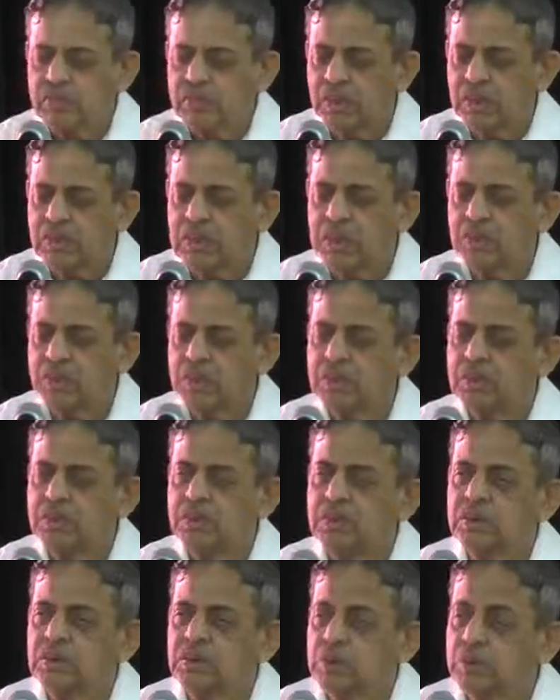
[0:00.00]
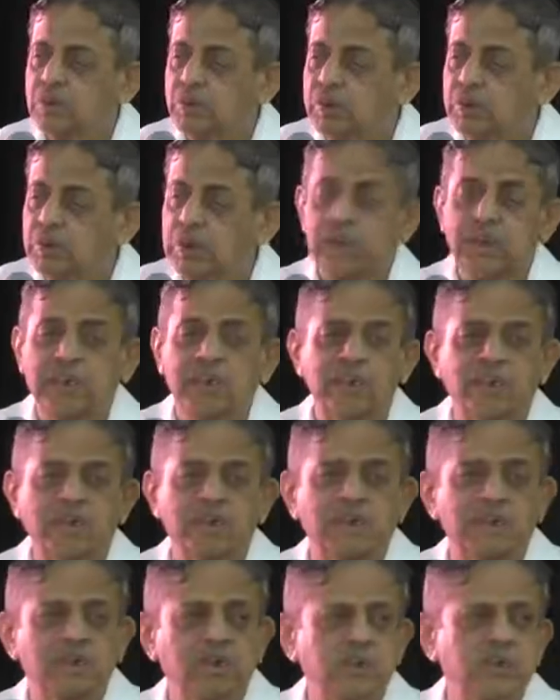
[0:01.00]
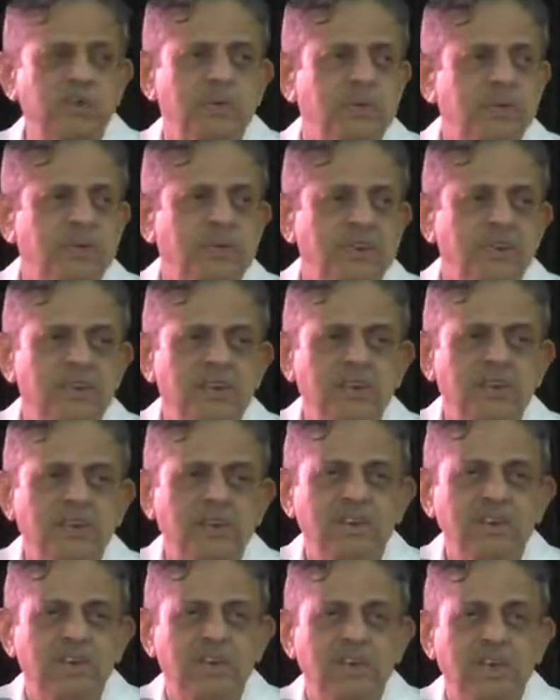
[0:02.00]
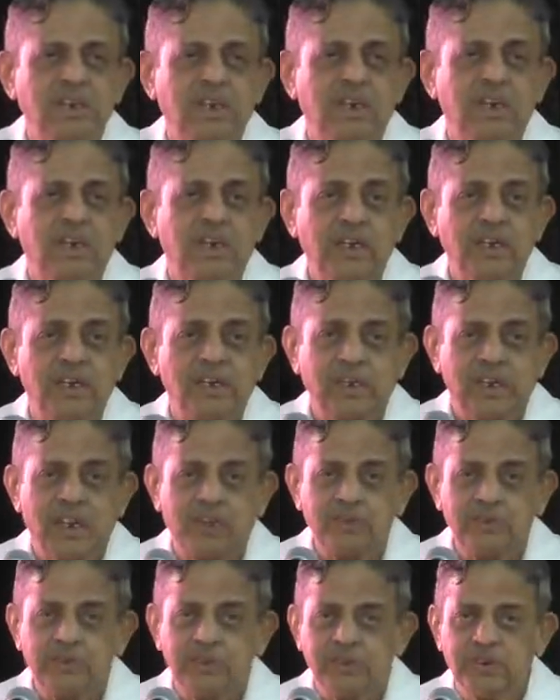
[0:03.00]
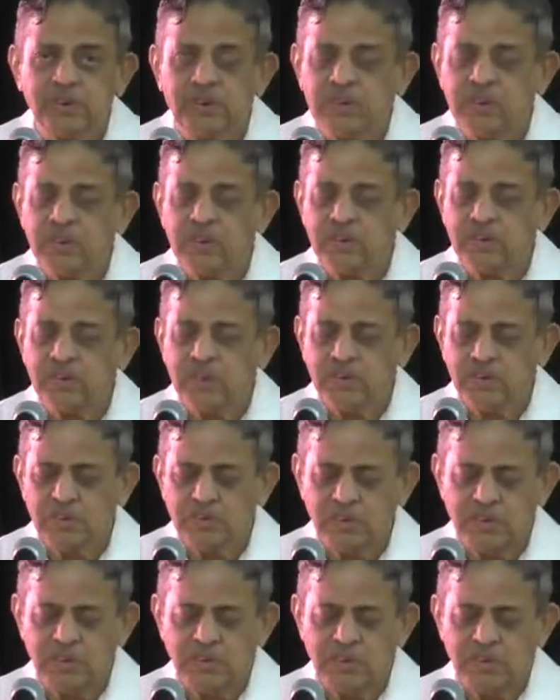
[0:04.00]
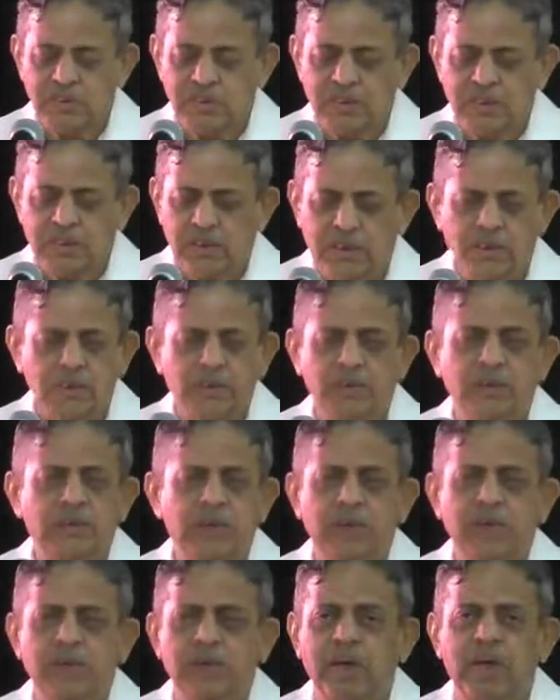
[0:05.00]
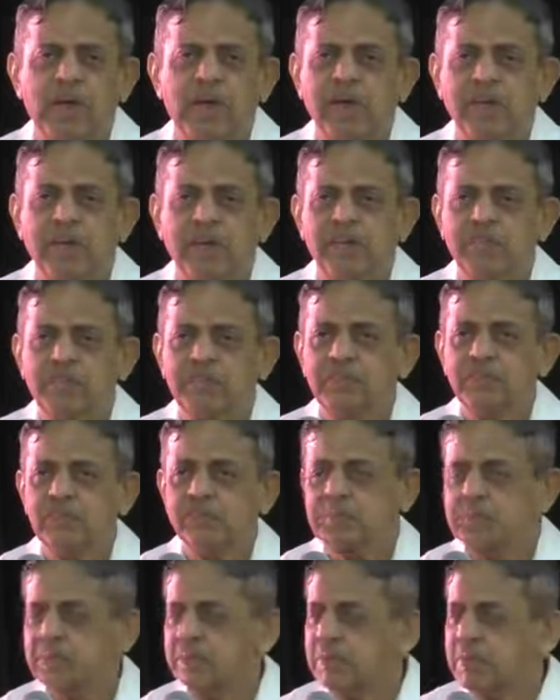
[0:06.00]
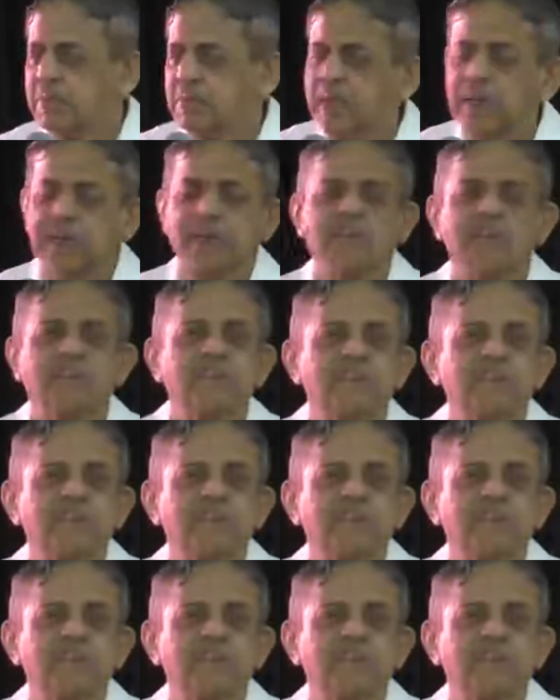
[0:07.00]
That you want to hit others, do this thing. In earlier times, when they used to become angry, they will hit.